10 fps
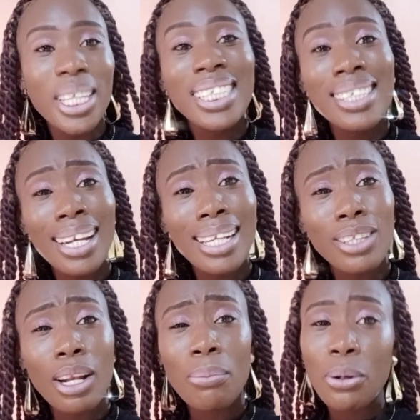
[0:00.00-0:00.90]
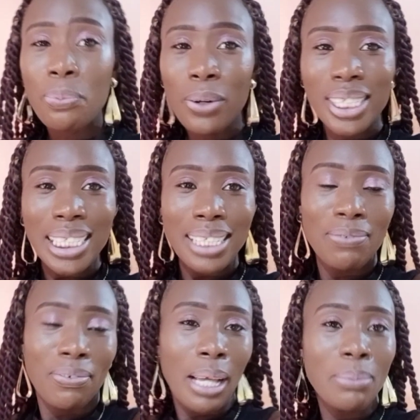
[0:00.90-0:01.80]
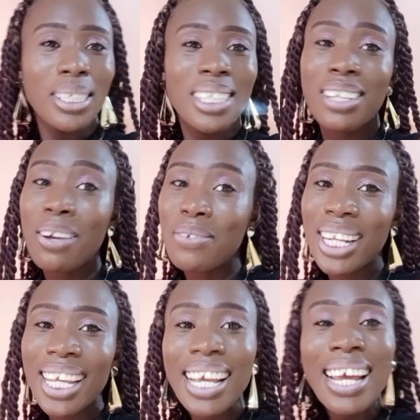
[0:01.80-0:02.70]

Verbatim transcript: This channel is all about positive vibes, traveling,